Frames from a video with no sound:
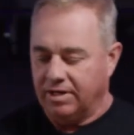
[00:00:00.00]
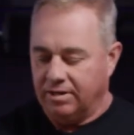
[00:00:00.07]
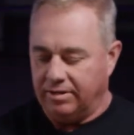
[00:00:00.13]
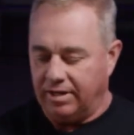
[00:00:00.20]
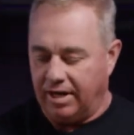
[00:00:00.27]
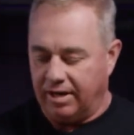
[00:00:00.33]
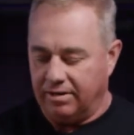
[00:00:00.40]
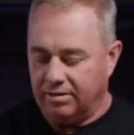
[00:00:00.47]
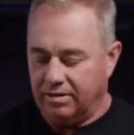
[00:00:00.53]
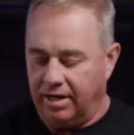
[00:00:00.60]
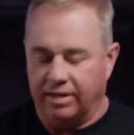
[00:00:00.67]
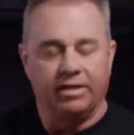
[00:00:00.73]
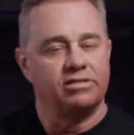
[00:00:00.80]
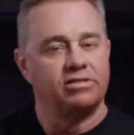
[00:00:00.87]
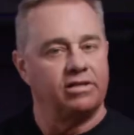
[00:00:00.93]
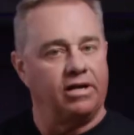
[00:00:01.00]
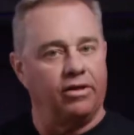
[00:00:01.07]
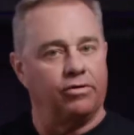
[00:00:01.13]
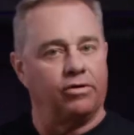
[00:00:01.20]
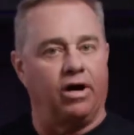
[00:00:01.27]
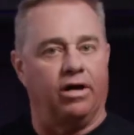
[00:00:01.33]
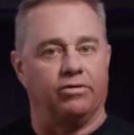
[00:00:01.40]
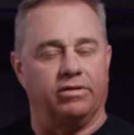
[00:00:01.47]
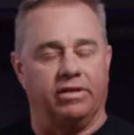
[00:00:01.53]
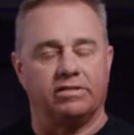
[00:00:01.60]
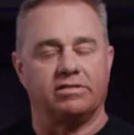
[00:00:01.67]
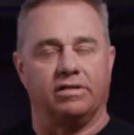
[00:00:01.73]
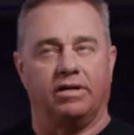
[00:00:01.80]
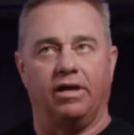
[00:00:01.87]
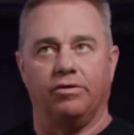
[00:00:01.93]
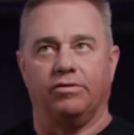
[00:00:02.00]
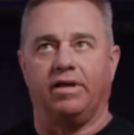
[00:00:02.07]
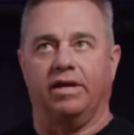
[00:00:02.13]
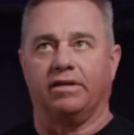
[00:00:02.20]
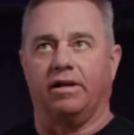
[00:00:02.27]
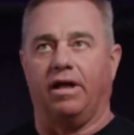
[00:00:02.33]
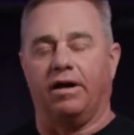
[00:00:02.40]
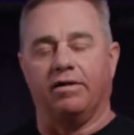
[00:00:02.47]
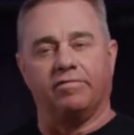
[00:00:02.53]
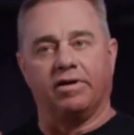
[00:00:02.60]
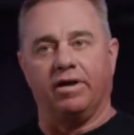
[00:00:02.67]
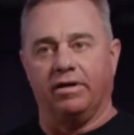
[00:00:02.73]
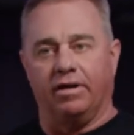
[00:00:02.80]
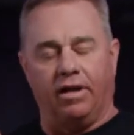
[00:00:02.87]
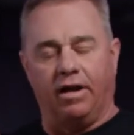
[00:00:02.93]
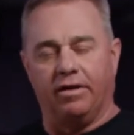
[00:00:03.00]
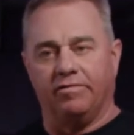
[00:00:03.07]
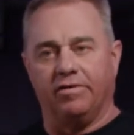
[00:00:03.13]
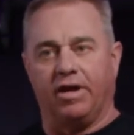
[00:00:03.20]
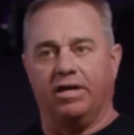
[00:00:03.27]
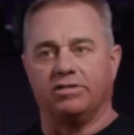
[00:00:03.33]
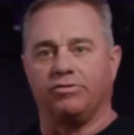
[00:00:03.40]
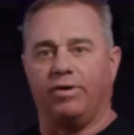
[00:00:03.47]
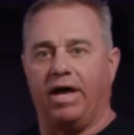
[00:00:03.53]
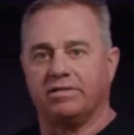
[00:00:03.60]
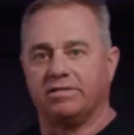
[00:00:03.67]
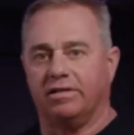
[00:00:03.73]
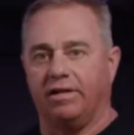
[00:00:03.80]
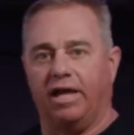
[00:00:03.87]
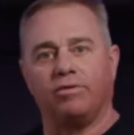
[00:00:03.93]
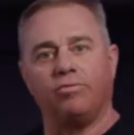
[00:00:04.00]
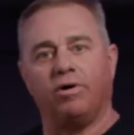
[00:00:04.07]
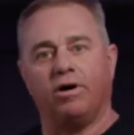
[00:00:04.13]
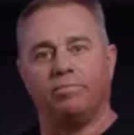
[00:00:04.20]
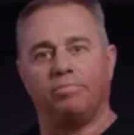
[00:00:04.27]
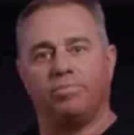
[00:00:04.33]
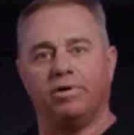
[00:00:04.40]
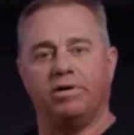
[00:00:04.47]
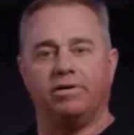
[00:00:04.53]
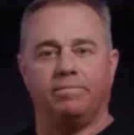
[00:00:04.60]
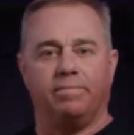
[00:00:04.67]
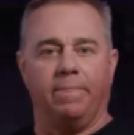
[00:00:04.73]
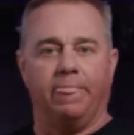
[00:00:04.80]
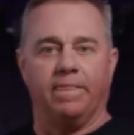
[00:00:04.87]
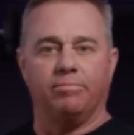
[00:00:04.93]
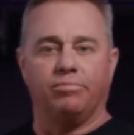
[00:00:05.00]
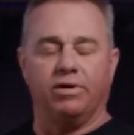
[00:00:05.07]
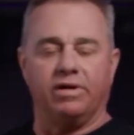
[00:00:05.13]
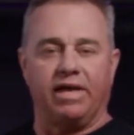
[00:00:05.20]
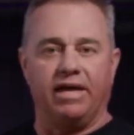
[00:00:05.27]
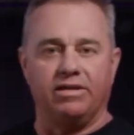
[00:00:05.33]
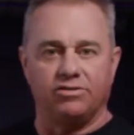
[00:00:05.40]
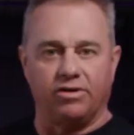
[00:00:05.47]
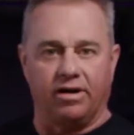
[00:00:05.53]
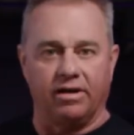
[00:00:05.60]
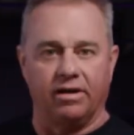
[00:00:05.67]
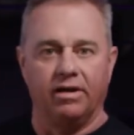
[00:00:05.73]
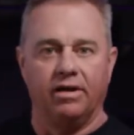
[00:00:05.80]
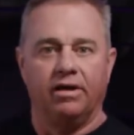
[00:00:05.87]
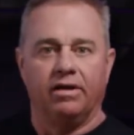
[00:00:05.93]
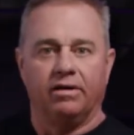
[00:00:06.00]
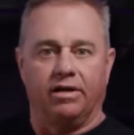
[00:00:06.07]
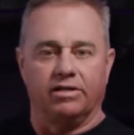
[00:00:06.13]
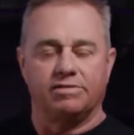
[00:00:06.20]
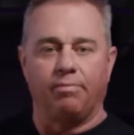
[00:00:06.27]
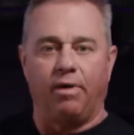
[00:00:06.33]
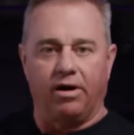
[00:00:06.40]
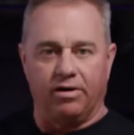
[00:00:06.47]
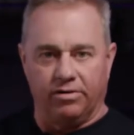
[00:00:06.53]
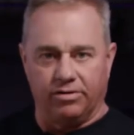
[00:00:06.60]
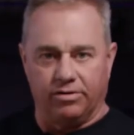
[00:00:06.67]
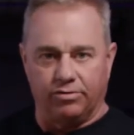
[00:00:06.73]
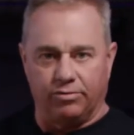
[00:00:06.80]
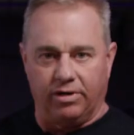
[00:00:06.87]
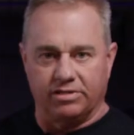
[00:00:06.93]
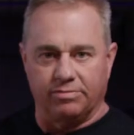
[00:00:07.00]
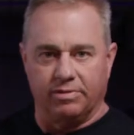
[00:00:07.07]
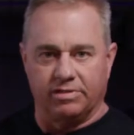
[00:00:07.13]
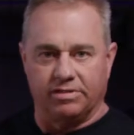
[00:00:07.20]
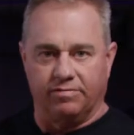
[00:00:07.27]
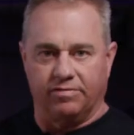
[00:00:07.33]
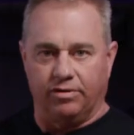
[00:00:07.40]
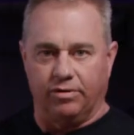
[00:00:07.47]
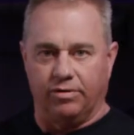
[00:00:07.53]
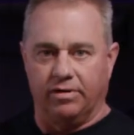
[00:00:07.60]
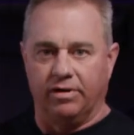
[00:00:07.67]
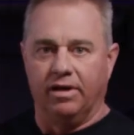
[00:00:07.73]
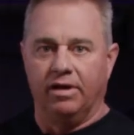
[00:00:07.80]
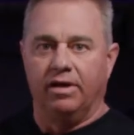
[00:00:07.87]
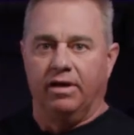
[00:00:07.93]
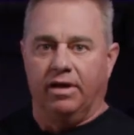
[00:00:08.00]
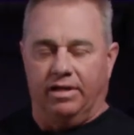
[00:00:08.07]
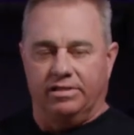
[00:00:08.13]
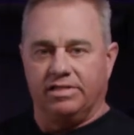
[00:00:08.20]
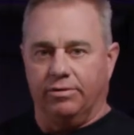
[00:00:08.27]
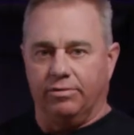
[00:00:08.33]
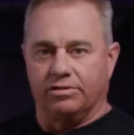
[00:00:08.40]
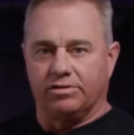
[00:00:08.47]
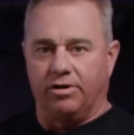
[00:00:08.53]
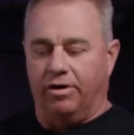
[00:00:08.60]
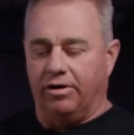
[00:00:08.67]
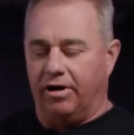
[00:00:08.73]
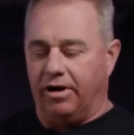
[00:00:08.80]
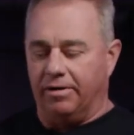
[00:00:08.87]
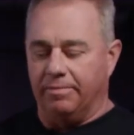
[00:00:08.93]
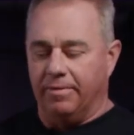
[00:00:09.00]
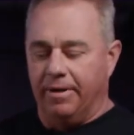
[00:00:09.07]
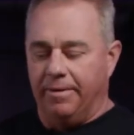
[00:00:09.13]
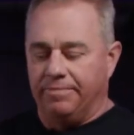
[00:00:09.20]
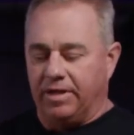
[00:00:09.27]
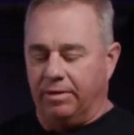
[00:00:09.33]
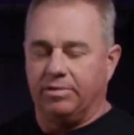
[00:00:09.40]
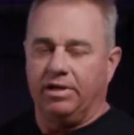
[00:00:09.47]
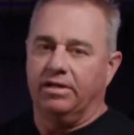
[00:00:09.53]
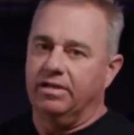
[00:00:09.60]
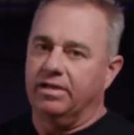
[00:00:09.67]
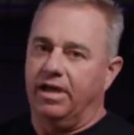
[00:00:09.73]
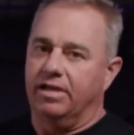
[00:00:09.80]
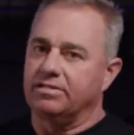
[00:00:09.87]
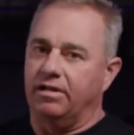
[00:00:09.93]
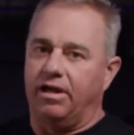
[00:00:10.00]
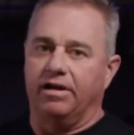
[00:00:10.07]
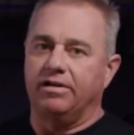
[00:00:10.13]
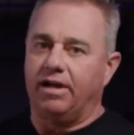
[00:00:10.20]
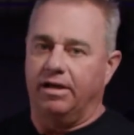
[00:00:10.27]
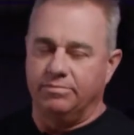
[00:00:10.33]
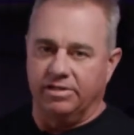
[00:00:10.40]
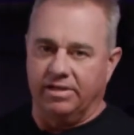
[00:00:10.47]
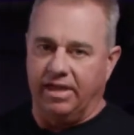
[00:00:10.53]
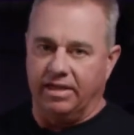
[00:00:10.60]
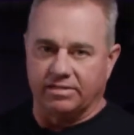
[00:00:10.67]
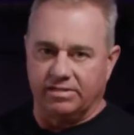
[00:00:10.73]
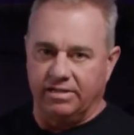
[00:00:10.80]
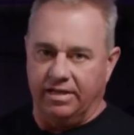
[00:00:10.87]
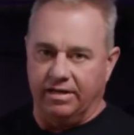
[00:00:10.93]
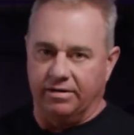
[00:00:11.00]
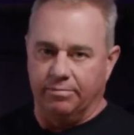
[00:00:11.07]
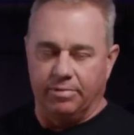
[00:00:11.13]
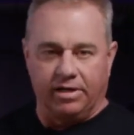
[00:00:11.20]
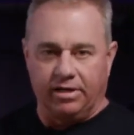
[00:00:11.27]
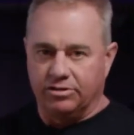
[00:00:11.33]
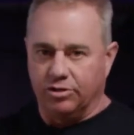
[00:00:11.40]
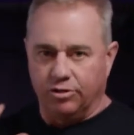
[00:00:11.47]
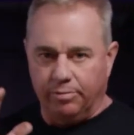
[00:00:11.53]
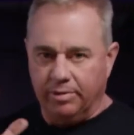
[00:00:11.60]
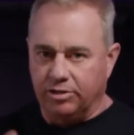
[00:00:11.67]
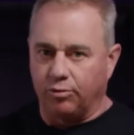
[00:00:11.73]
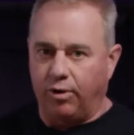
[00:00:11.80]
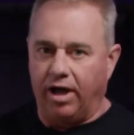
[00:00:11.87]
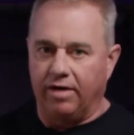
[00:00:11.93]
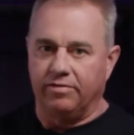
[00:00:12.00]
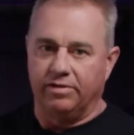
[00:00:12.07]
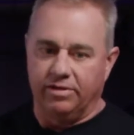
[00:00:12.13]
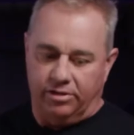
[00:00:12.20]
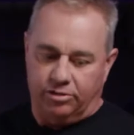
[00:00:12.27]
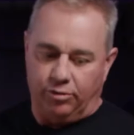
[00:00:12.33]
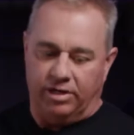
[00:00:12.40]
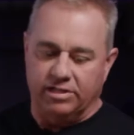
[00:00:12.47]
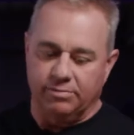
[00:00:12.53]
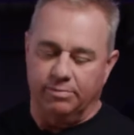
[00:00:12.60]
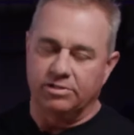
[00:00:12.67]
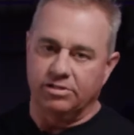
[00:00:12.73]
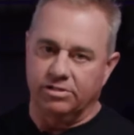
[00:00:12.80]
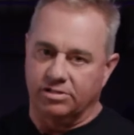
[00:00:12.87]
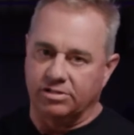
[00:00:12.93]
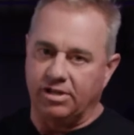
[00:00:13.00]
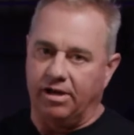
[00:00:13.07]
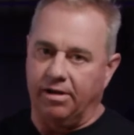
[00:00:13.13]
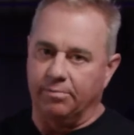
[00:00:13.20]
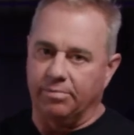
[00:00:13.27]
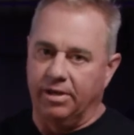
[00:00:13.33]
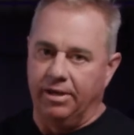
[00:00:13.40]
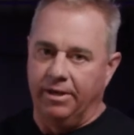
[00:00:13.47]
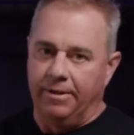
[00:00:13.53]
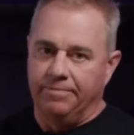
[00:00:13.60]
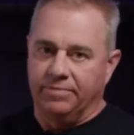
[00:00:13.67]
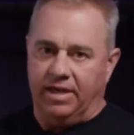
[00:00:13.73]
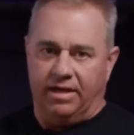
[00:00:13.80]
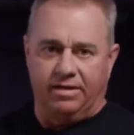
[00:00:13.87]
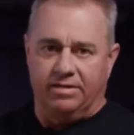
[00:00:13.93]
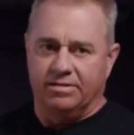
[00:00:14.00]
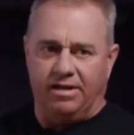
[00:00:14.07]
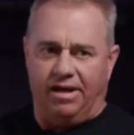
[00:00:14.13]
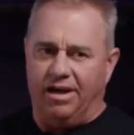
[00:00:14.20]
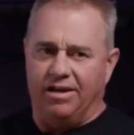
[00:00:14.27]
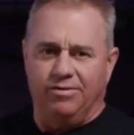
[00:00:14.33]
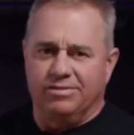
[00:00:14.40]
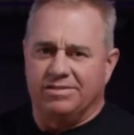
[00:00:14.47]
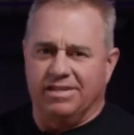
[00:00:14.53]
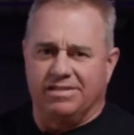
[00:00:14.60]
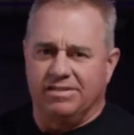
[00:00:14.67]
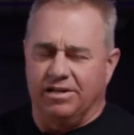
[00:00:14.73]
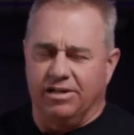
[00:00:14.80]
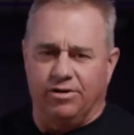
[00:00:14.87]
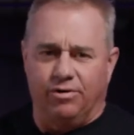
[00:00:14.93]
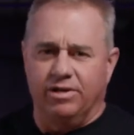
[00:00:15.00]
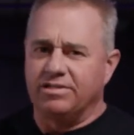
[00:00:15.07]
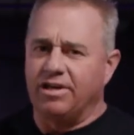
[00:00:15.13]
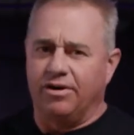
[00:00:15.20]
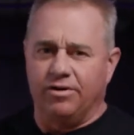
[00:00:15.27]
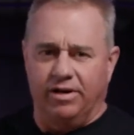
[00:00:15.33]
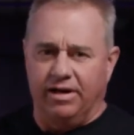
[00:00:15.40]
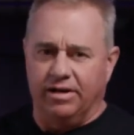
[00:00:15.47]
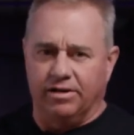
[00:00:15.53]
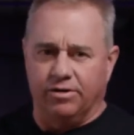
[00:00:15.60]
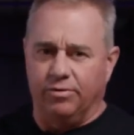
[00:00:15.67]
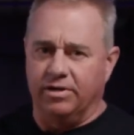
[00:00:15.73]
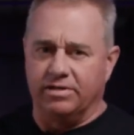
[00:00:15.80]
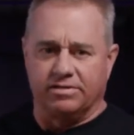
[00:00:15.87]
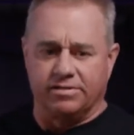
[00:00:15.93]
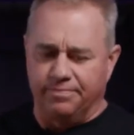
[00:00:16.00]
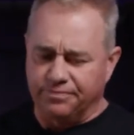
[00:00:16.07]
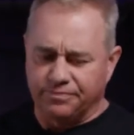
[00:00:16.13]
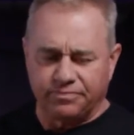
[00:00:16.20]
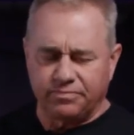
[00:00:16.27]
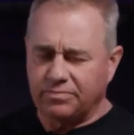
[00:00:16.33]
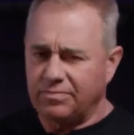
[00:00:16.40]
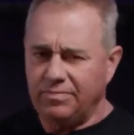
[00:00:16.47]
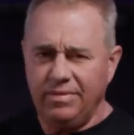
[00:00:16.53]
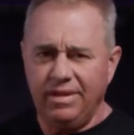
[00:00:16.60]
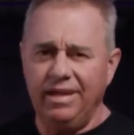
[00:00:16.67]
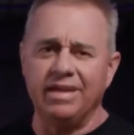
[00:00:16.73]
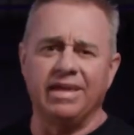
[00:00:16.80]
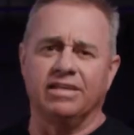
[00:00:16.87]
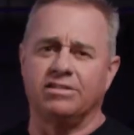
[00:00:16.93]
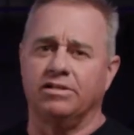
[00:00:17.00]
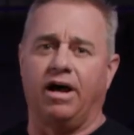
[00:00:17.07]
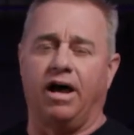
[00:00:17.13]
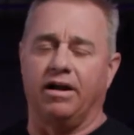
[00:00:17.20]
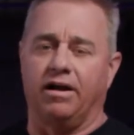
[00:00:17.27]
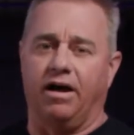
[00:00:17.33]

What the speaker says: that, and this is another thing. A lot of you guys are asking, like, well, put a gauge on it. Let's monitor the transmission fluid and see what's going on. I'm telling you guys, a lot of times you can't see it because you'll be driving. The transmission sump is 160 degrees, 180 degrees. It's not